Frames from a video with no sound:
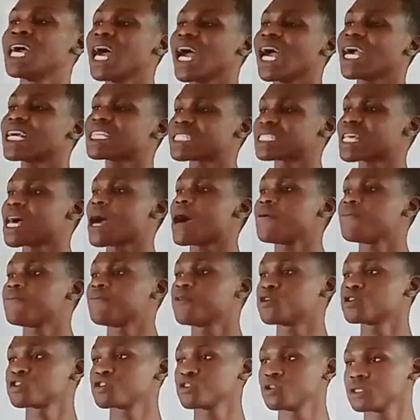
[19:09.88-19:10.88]
X and
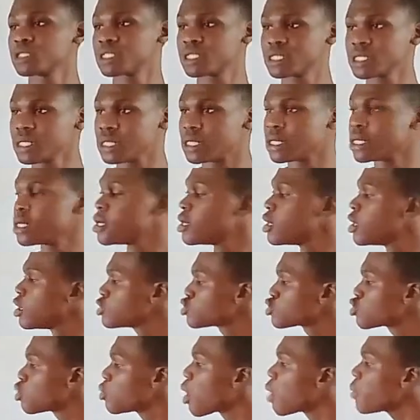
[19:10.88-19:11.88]
function T.
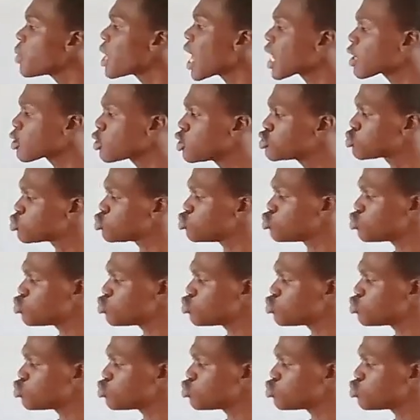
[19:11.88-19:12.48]
So what we are going to